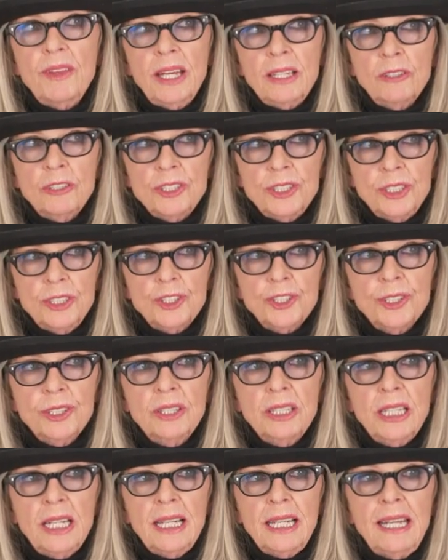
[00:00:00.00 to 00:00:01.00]
that
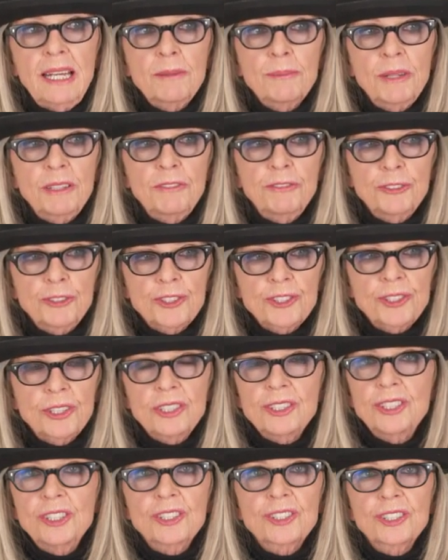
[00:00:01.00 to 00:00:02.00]
audition that I had my first
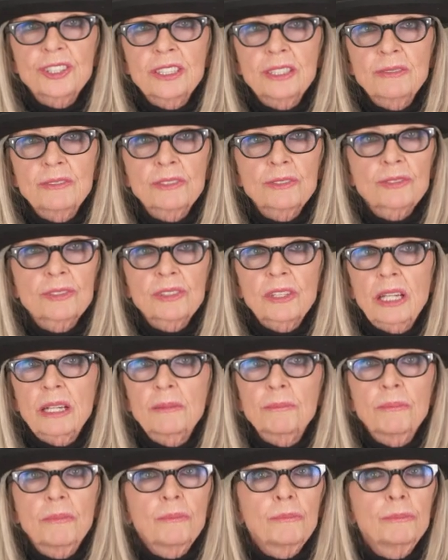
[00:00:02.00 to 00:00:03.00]
audition, which was
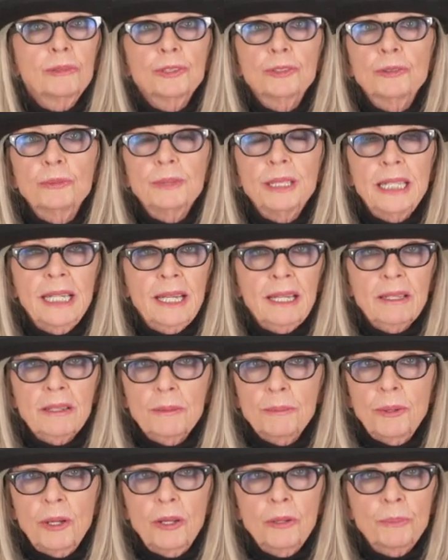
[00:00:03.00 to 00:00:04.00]
like blew me out of
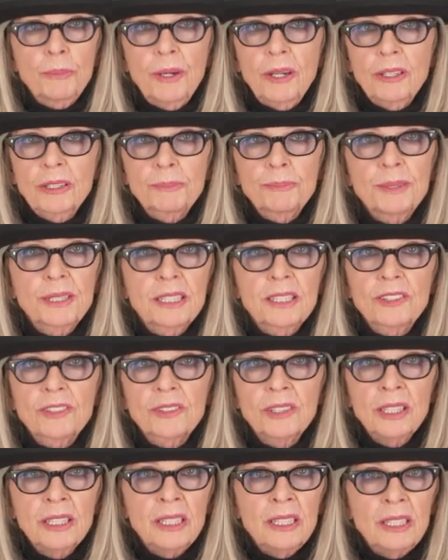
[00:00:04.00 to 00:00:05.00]
the ballpark
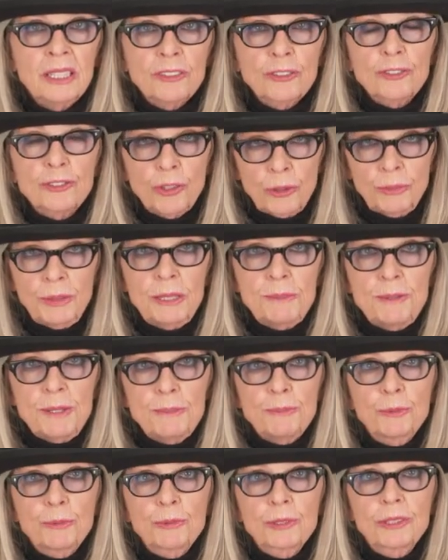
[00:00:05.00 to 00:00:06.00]
because so many
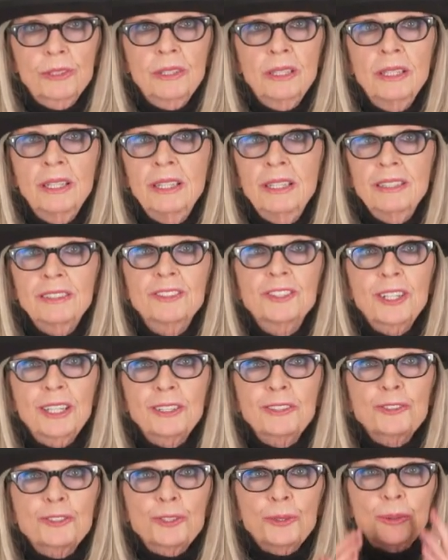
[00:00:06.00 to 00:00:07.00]
people were
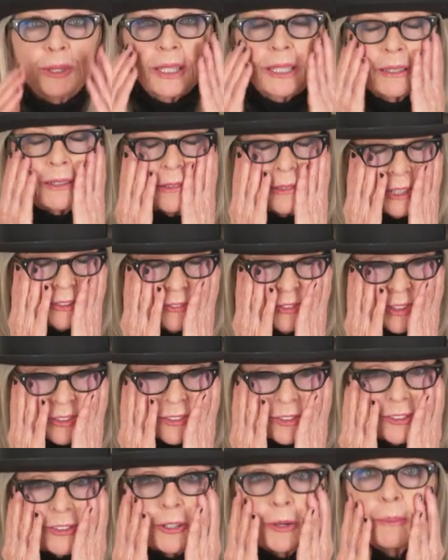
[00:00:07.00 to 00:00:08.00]
doing, oh, I
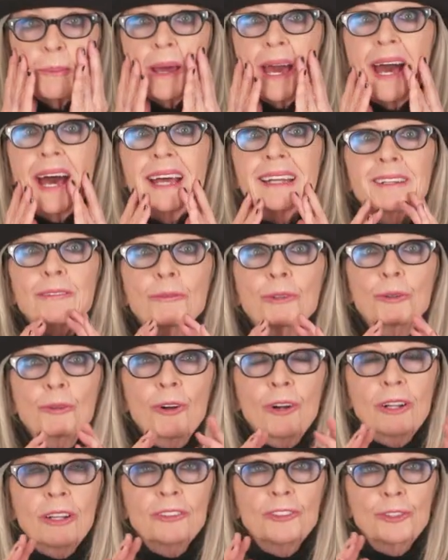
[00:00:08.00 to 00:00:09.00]
felt so bad. And we were
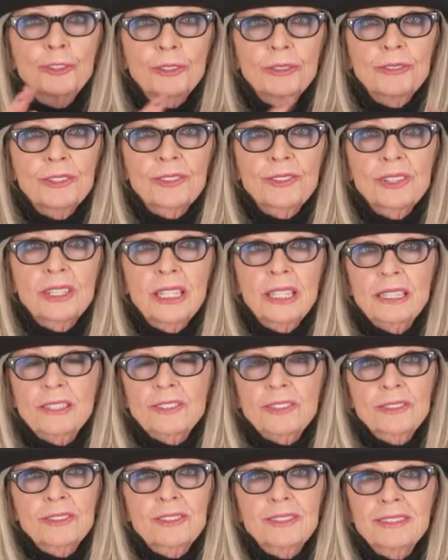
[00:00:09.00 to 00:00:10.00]
all nervous and
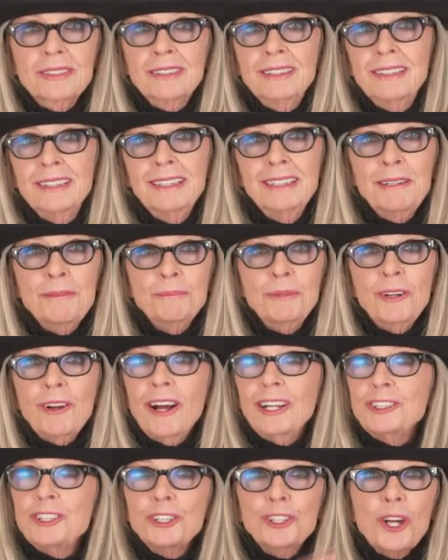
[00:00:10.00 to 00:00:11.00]
anxious. And but
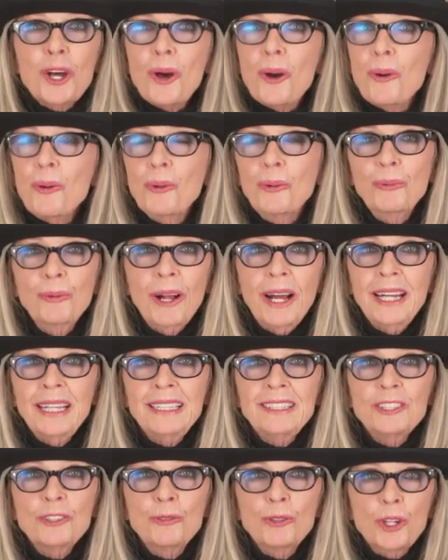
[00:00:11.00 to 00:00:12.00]
on you go,
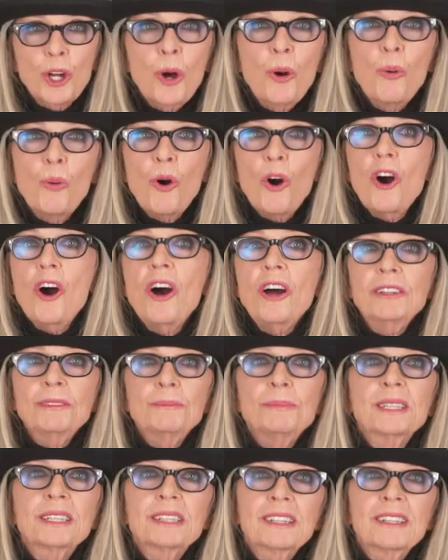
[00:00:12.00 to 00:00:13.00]
right? You go
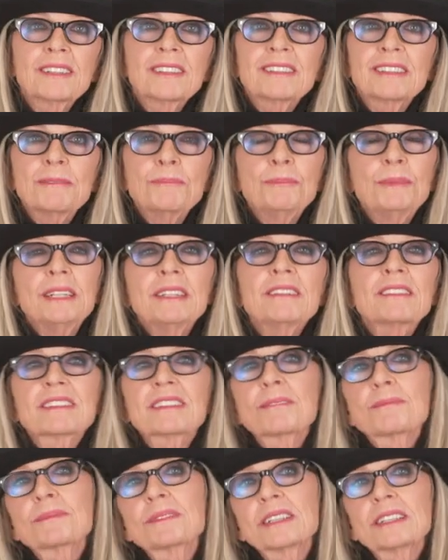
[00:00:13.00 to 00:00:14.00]
on yeah. because it means
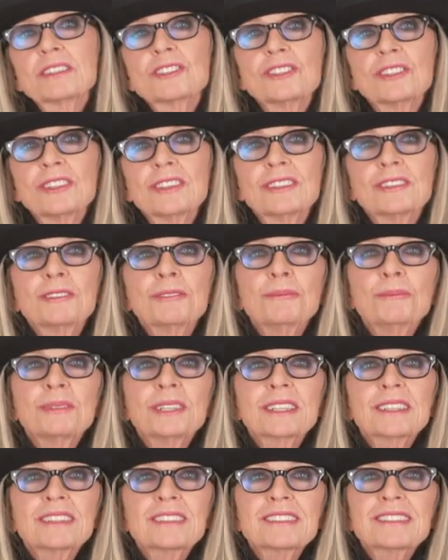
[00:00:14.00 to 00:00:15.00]
something to you
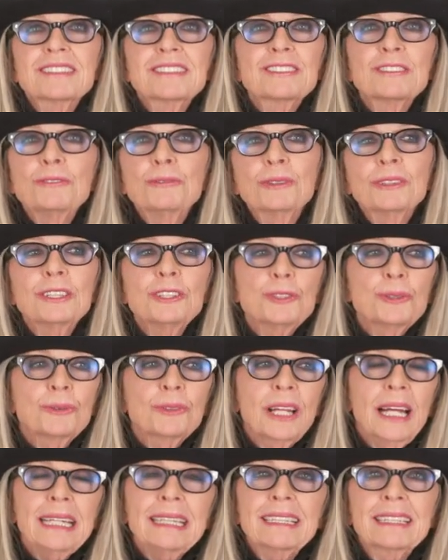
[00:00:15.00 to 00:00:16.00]
because you really do
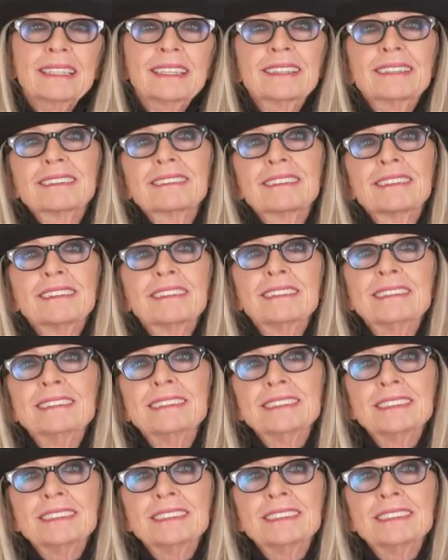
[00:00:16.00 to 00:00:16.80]
like it. I